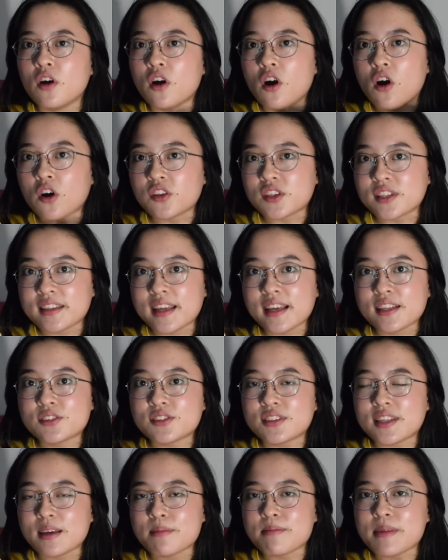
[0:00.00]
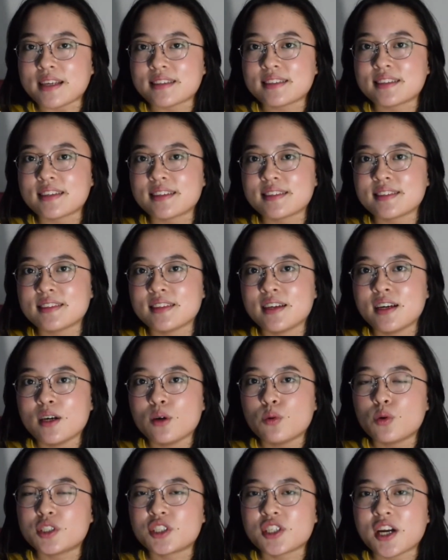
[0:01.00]
on a day-to-day basis,
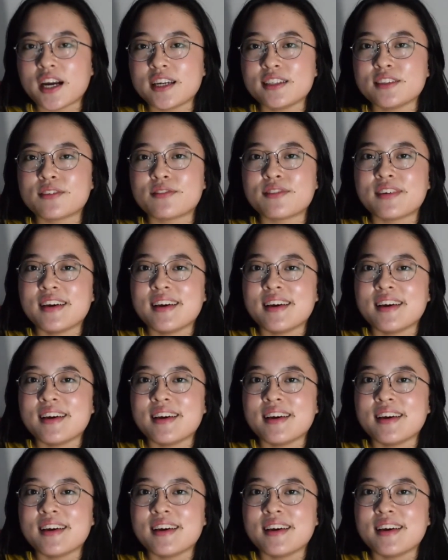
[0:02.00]
which kind of